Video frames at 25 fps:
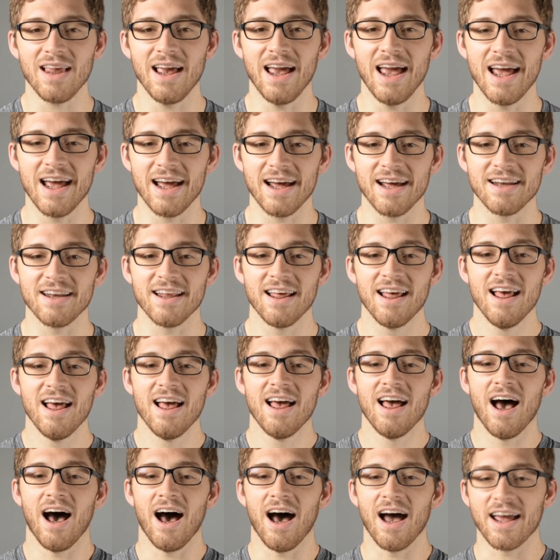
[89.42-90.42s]
And
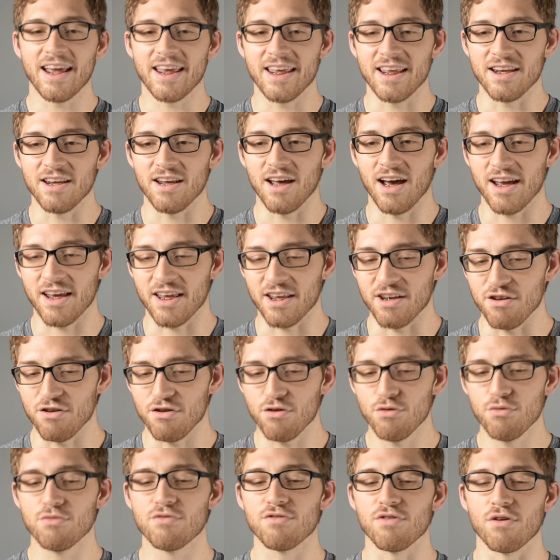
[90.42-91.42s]
I can use